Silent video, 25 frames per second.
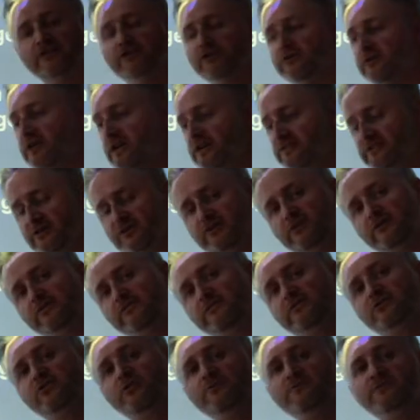current, as the
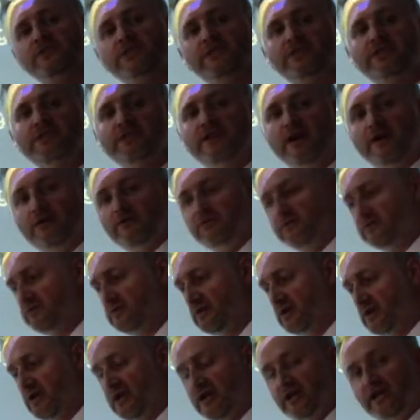current comes in and
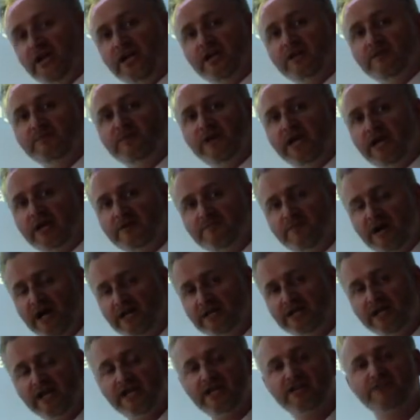out, it'll make a
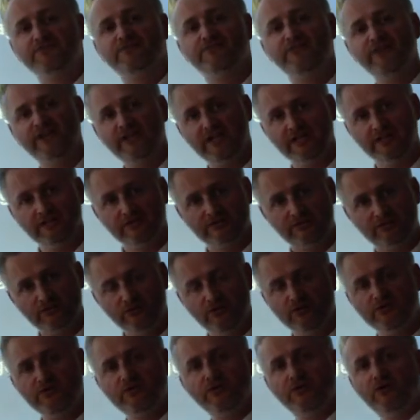magnetic field go
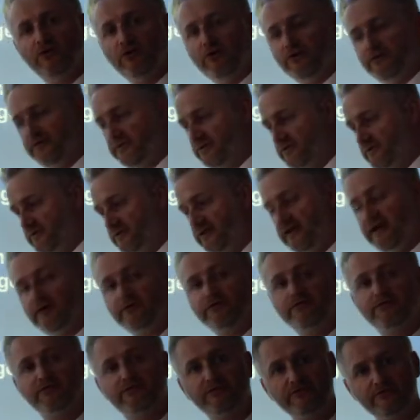north,
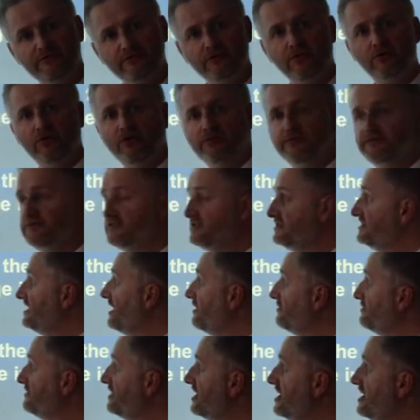south, north,
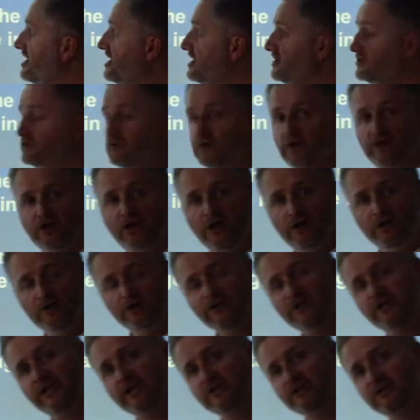south. So an
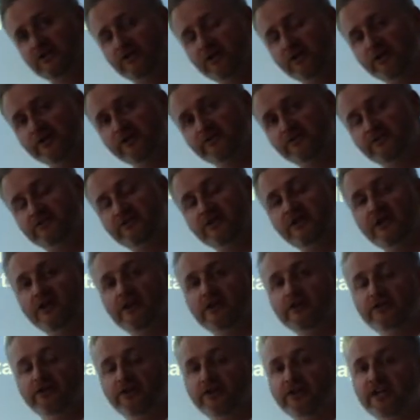alternating current
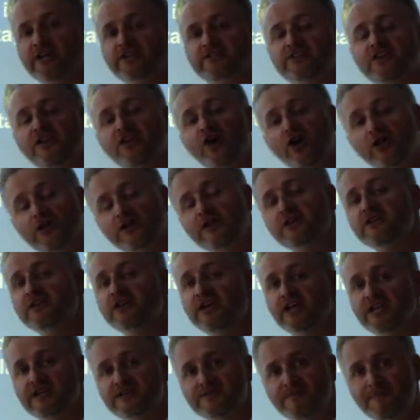creates an
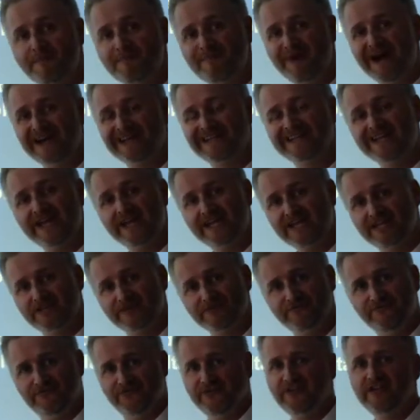alternating magnetic
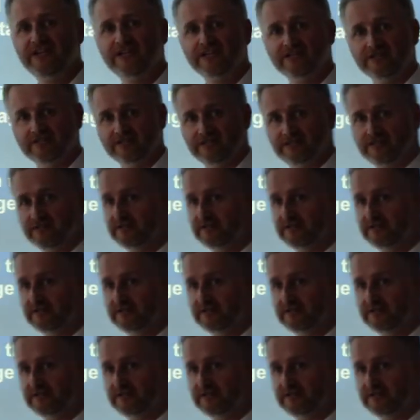field.